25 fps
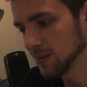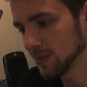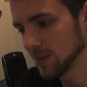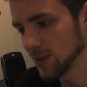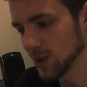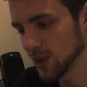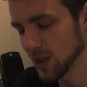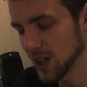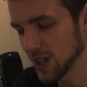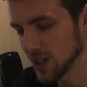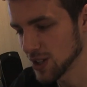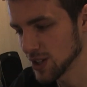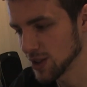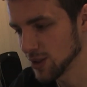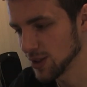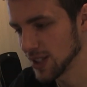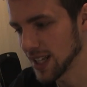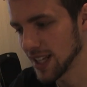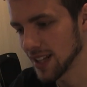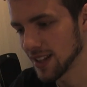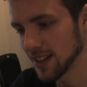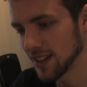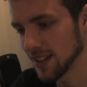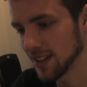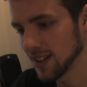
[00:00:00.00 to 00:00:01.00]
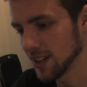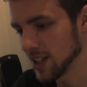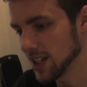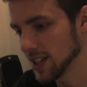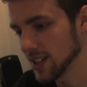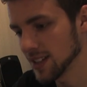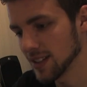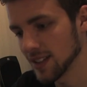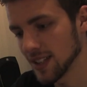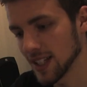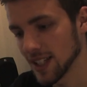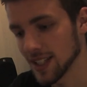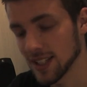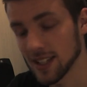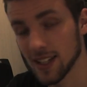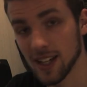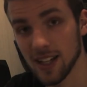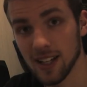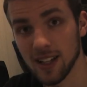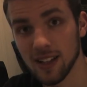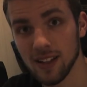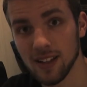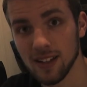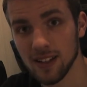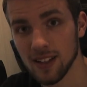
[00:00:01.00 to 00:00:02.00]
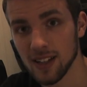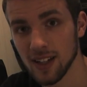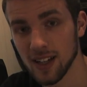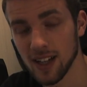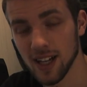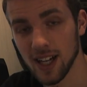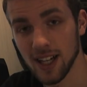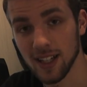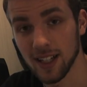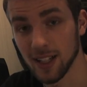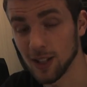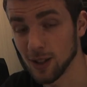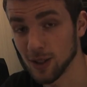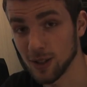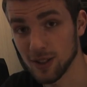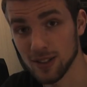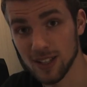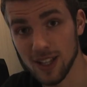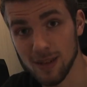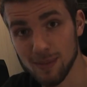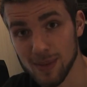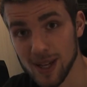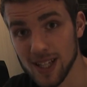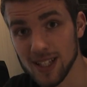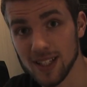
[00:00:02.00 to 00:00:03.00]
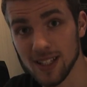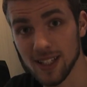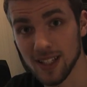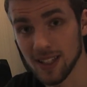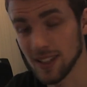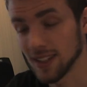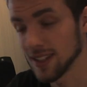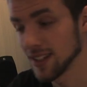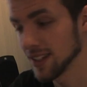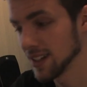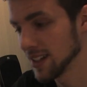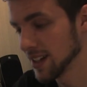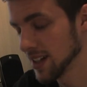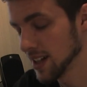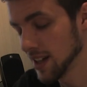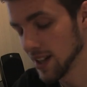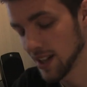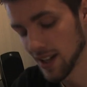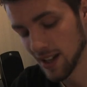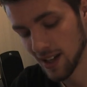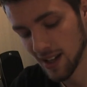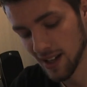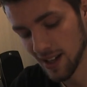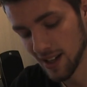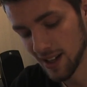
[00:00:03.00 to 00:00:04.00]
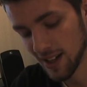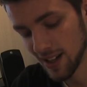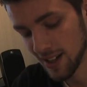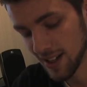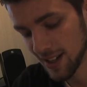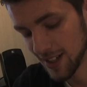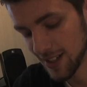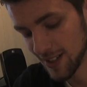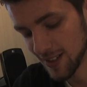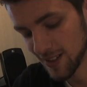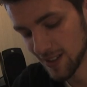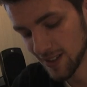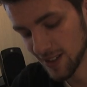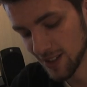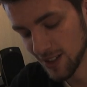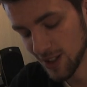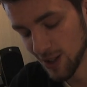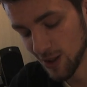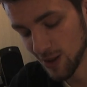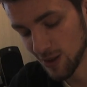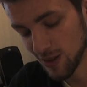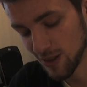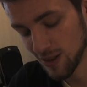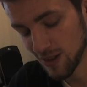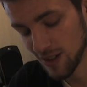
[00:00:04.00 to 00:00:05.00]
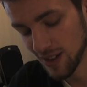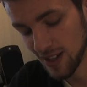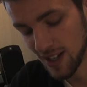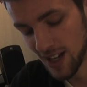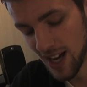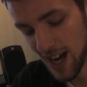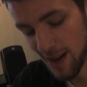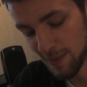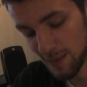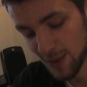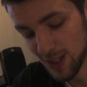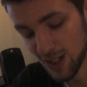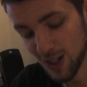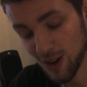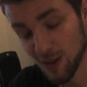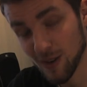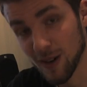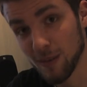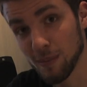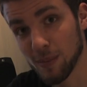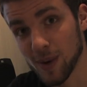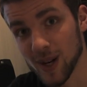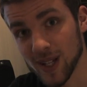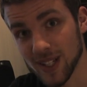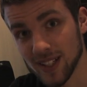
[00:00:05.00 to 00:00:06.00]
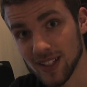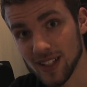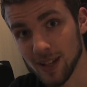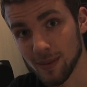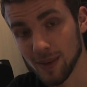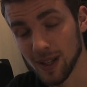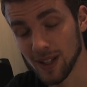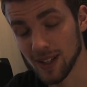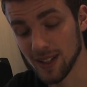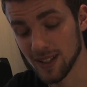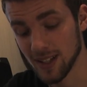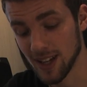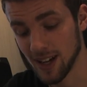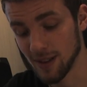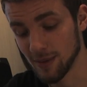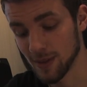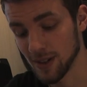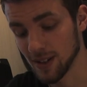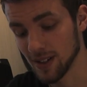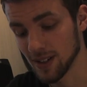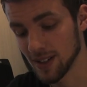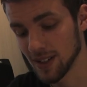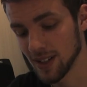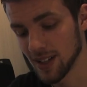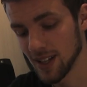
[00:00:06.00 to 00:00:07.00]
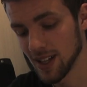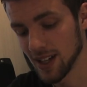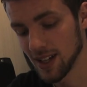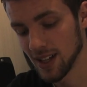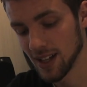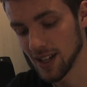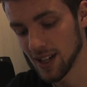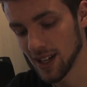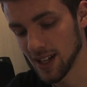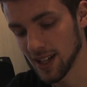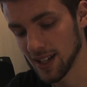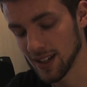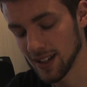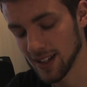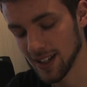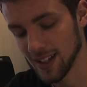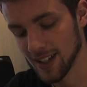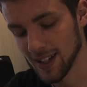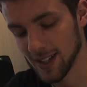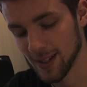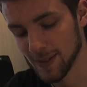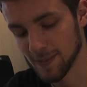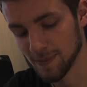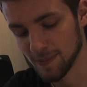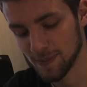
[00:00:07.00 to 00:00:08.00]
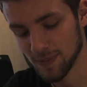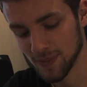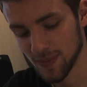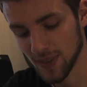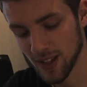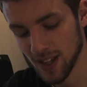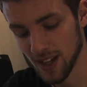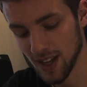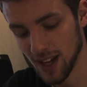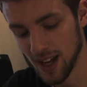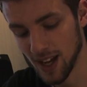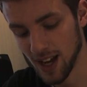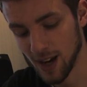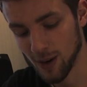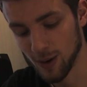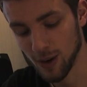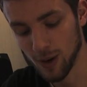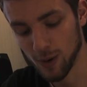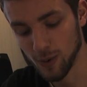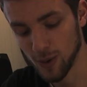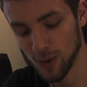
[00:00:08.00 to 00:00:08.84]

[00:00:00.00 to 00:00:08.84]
you can shoot at night inside and it looks amazing. So I'm so impressed about this camera, and I will